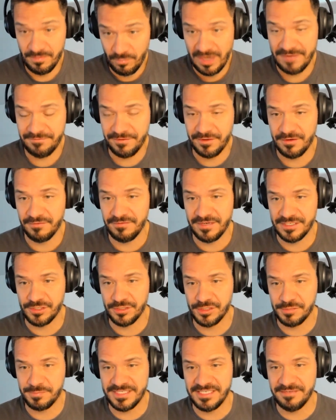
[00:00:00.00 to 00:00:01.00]
White Feather
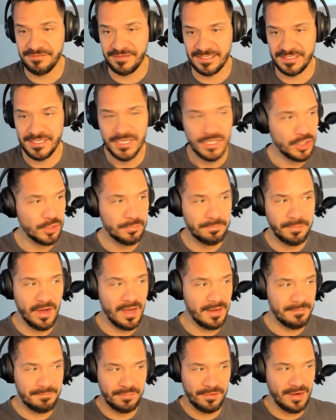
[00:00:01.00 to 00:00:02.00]
investors specifically, who
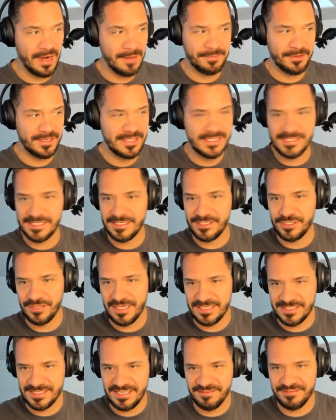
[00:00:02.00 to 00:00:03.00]
bought properties in
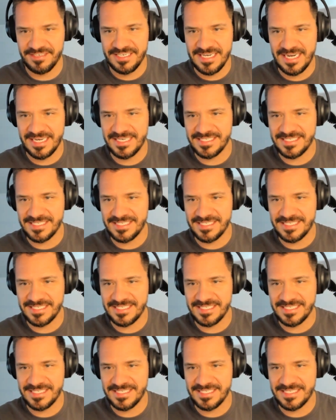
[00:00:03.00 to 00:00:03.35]
2017,